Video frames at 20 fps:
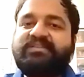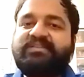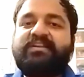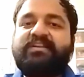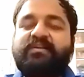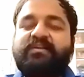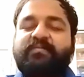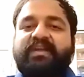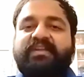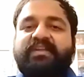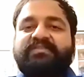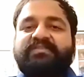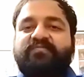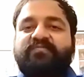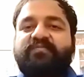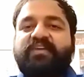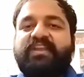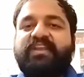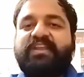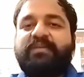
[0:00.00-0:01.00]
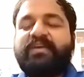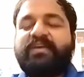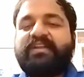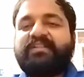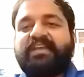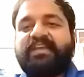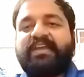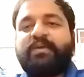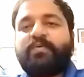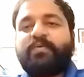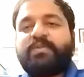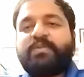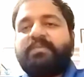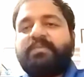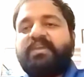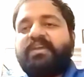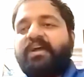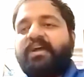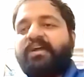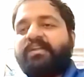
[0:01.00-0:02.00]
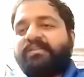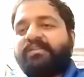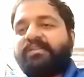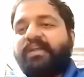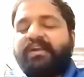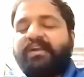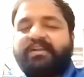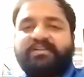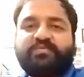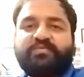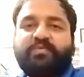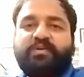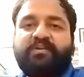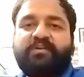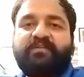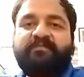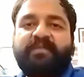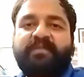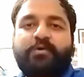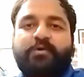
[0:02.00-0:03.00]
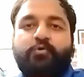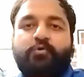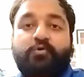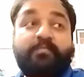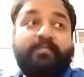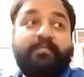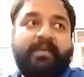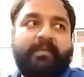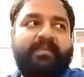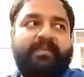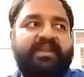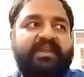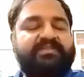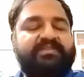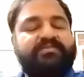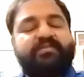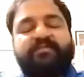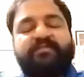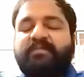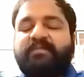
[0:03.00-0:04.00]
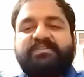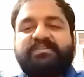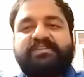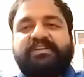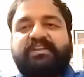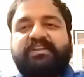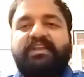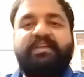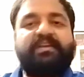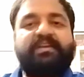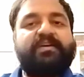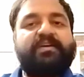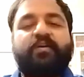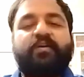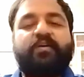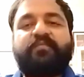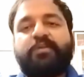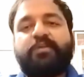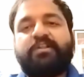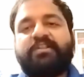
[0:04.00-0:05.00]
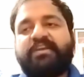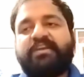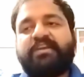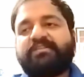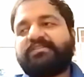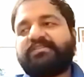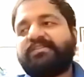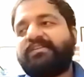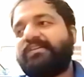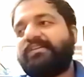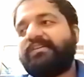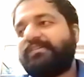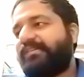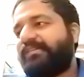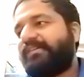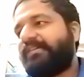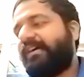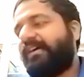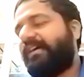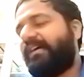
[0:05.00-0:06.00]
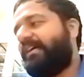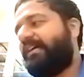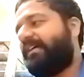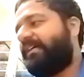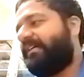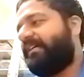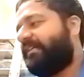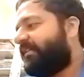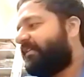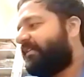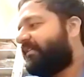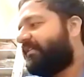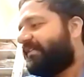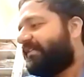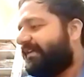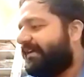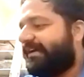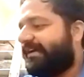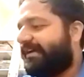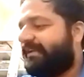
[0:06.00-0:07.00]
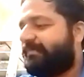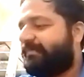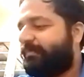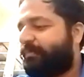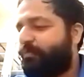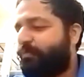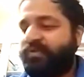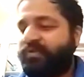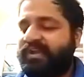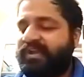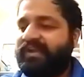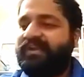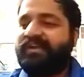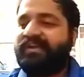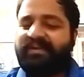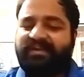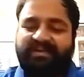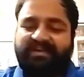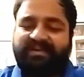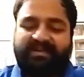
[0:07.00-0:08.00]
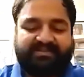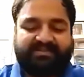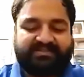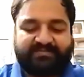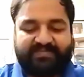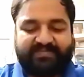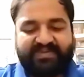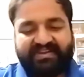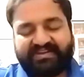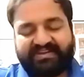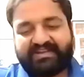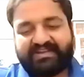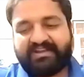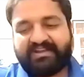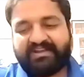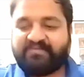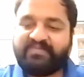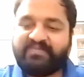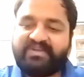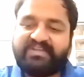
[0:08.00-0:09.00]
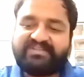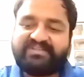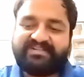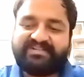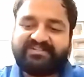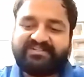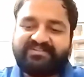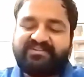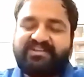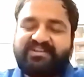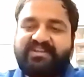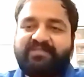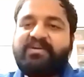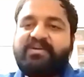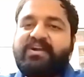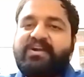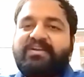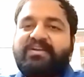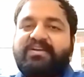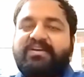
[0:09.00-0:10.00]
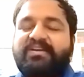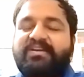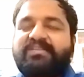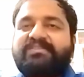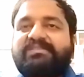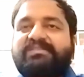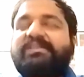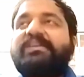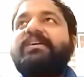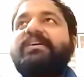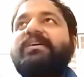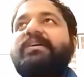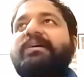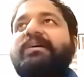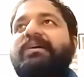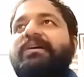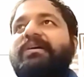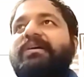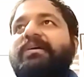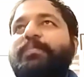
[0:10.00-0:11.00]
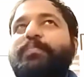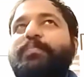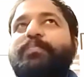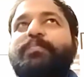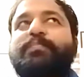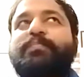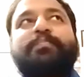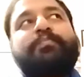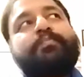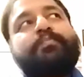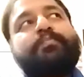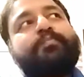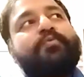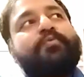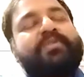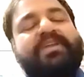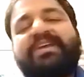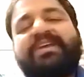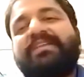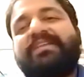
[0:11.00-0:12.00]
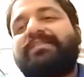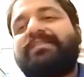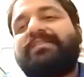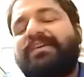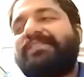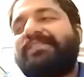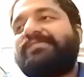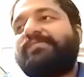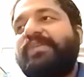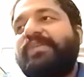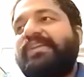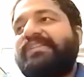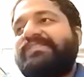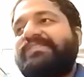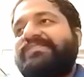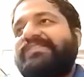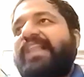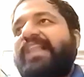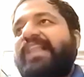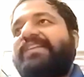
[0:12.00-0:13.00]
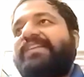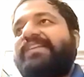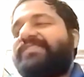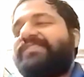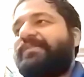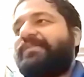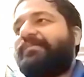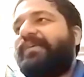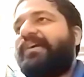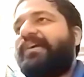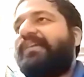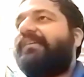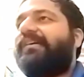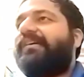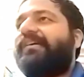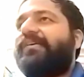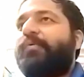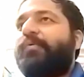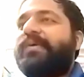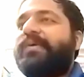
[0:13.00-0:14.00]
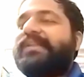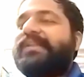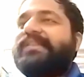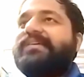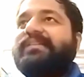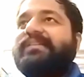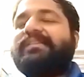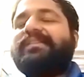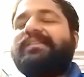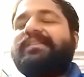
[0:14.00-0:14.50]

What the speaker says: that still remains a very big thing with me. And that is one of my core memories of basically of all things. And in Pune, it's been an amazing journey, but uh, it's been challenging. But over